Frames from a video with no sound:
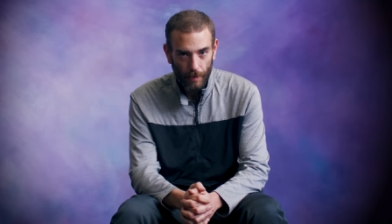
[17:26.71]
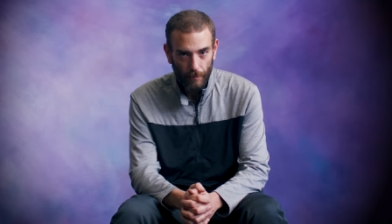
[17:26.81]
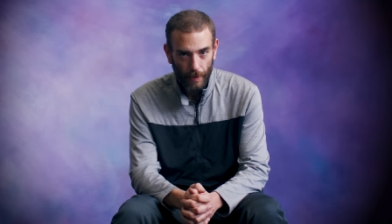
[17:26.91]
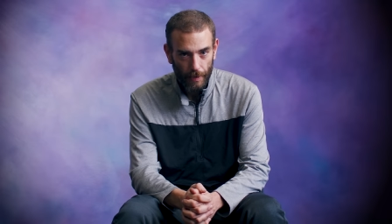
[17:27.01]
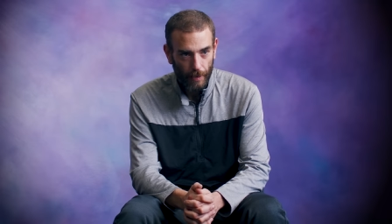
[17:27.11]

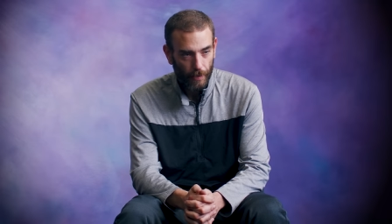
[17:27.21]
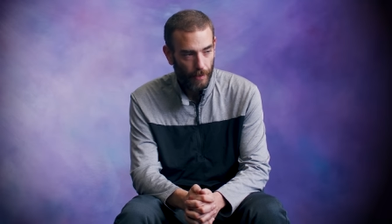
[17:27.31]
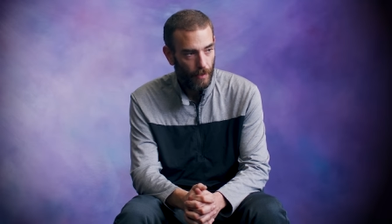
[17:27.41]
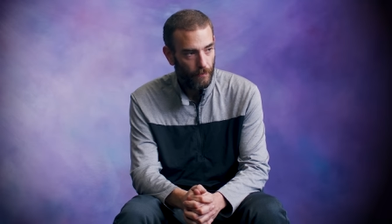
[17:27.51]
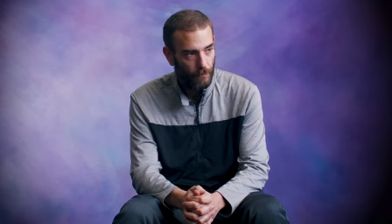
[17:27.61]
Find out I
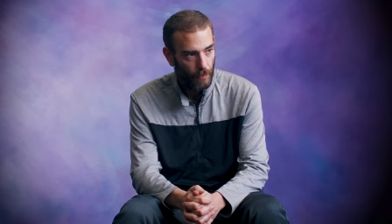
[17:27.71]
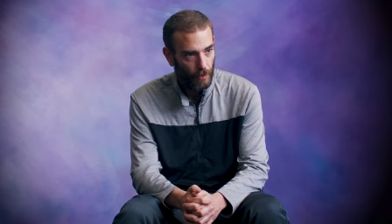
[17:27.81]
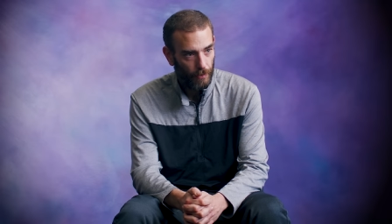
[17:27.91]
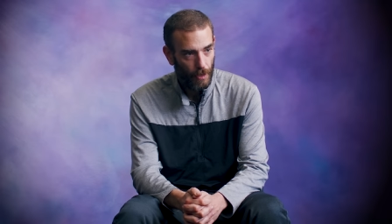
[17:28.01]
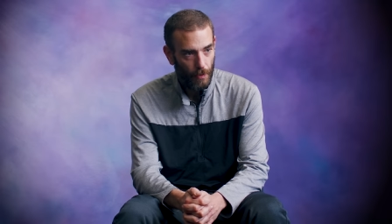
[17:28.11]
get
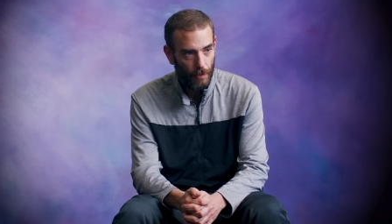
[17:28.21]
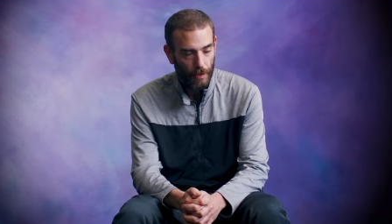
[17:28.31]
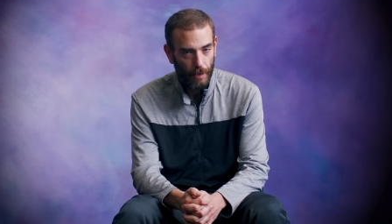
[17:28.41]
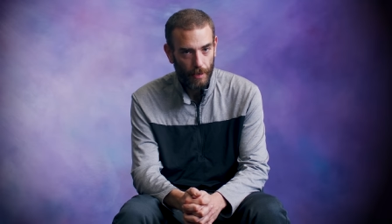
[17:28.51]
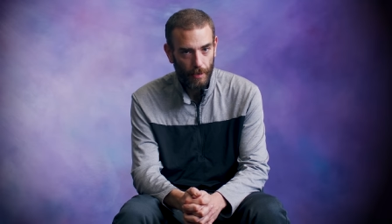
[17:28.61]
furloughed
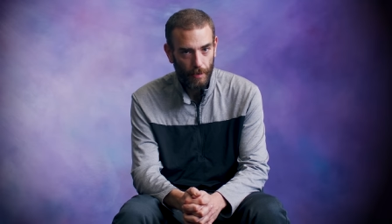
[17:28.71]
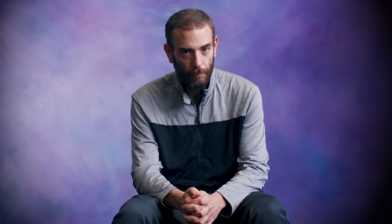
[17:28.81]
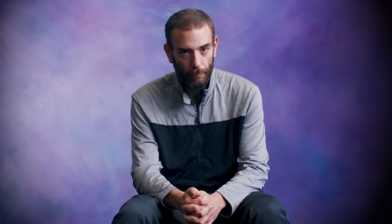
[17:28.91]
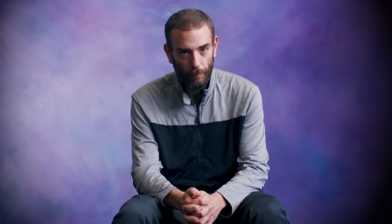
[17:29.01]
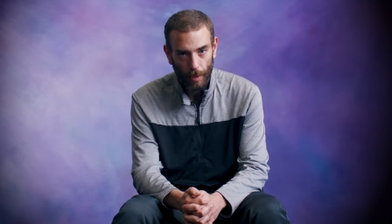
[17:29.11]

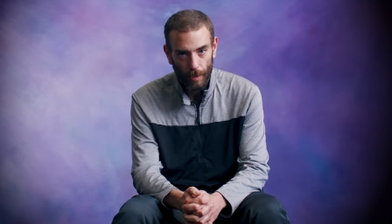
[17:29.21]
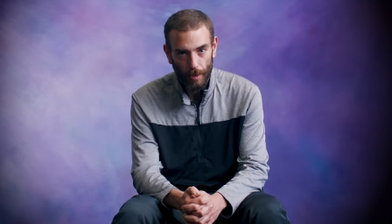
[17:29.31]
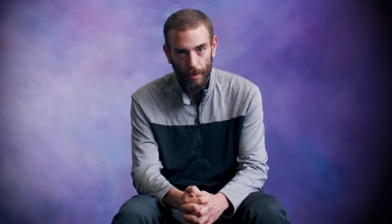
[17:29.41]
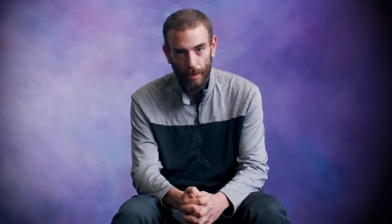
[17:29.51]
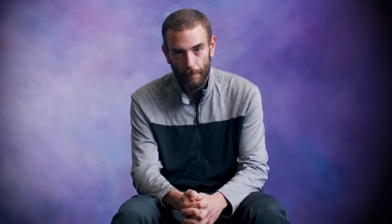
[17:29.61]
in
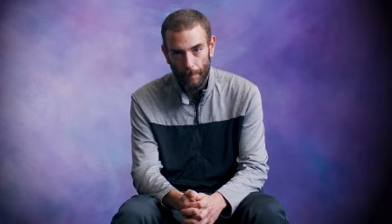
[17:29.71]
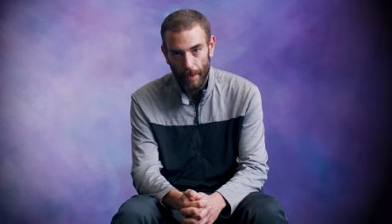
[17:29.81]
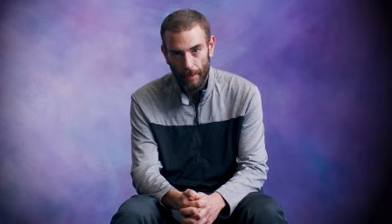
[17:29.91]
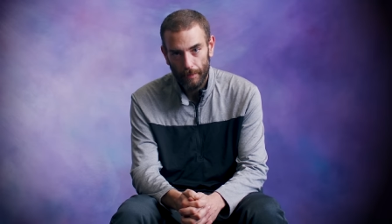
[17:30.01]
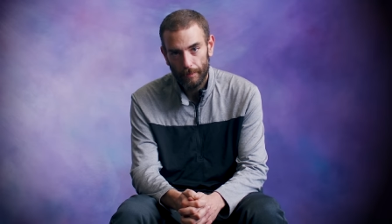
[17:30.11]
Mar in
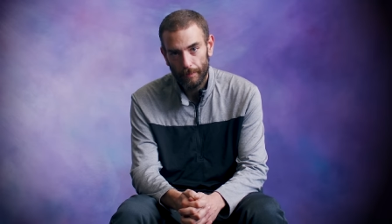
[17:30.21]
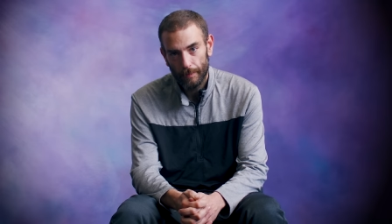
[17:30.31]
May.